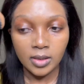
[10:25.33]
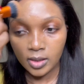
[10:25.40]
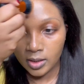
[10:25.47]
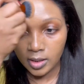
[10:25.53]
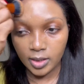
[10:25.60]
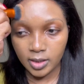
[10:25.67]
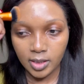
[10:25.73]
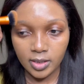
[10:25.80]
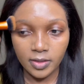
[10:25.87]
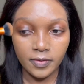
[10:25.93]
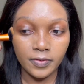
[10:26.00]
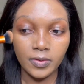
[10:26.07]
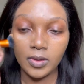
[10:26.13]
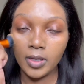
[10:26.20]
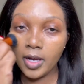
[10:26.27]
This is a
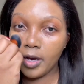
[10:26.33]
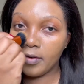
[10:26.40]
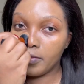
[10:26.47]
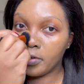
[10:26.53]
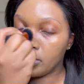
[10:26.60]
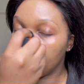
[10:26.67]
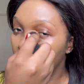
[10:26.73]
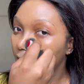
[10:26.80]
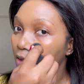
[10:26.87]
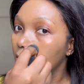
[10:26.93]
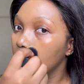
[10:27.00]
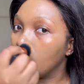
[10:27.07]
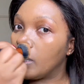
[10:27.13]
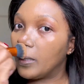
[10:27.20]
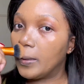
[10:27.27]
full coverage
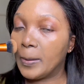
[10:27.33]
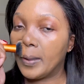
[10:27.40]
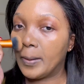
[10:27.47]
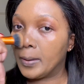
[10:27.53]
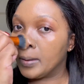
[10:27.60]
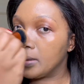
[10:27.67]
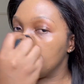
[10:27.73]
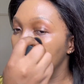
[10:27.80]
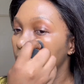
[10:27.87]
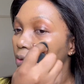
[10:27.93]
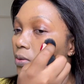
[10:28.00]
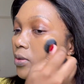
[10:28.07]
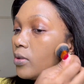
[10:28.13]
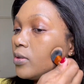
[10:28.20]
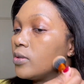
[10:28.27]
foundation, so
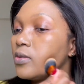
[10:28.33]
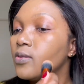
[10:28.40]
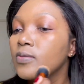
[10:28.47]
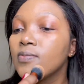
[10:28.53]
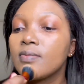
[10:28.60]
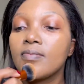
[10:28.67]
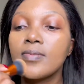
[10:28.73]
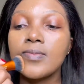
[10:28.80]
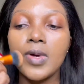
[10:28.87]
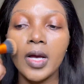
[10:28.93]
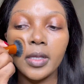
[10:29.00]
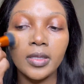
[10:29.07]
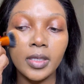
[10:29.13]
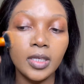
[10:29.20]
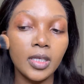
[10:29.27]
I
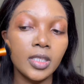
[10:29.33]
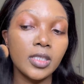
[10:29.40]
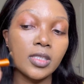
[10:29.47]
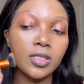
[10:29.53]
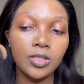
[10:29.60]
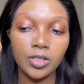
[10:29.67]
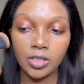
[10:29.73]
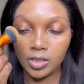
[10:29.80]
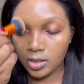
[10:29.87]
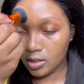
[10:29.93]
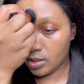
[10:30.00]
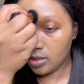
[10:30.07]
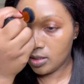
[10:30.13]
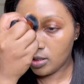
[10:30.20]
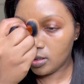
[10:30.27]
think
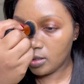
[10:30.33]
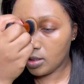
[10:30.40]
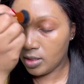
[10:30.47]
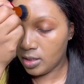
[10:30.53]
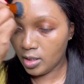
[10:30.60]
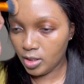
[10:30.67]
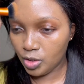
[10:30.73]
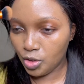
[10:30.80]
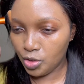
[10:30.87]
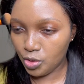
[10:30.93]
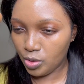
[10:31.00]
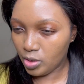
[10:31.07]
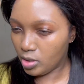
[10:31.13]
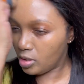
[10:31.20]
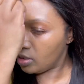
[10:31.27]
it
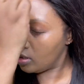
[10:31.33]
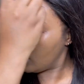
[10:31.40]
should,